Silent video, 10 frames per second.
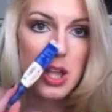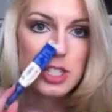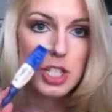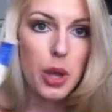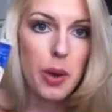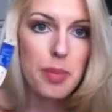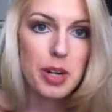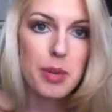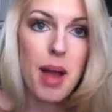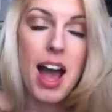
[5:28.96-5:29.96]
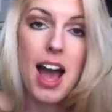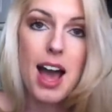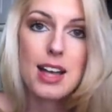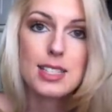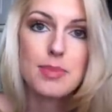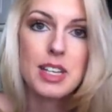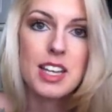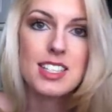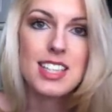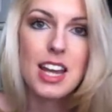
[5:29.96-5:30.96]
to go up under my eyes,
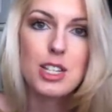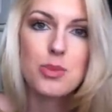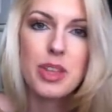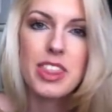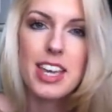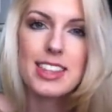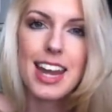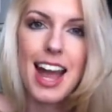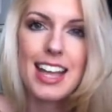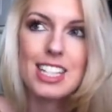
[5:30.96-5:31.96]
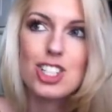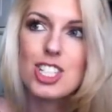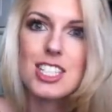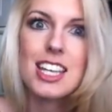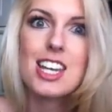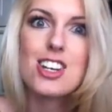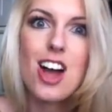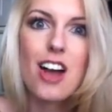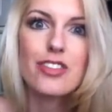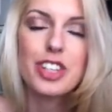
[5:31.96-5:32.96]
because that is one thing that I just
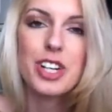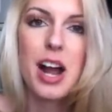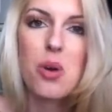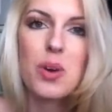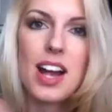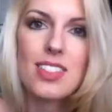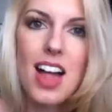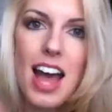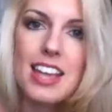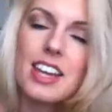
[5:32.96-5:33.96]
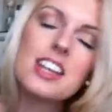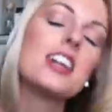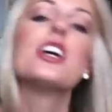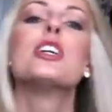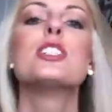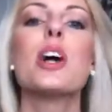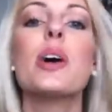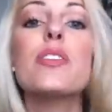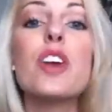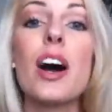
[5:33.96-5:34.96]
cannot figure out what I like. So
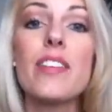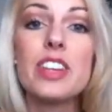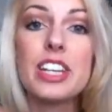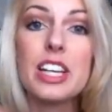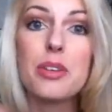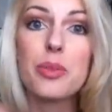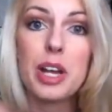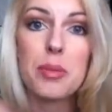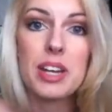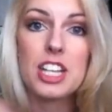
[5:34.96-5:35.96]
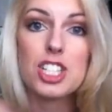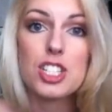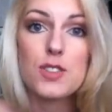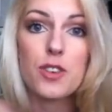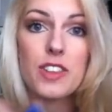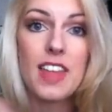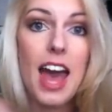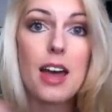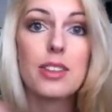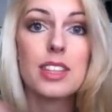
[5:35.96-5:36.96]
if y'all have any recommendations for
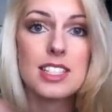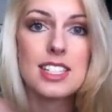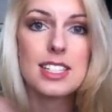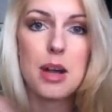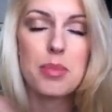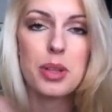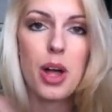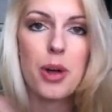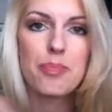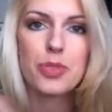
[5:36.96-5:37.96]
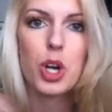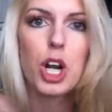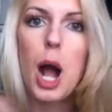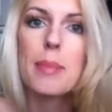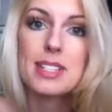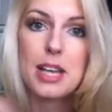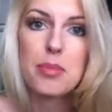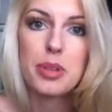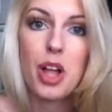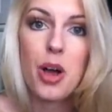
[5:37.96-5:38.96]
that, list it down below or comment
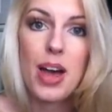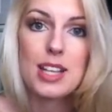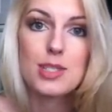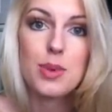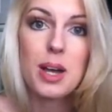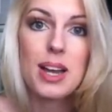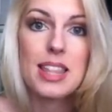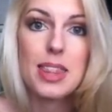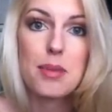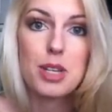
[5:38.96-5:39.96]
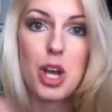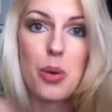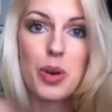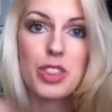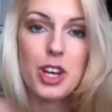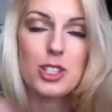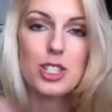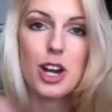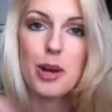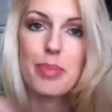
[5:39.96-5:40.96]
down below as well and let me know what
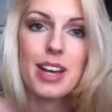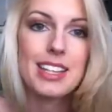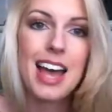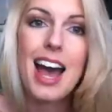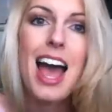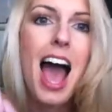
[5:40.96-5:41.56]
those are. But yeah,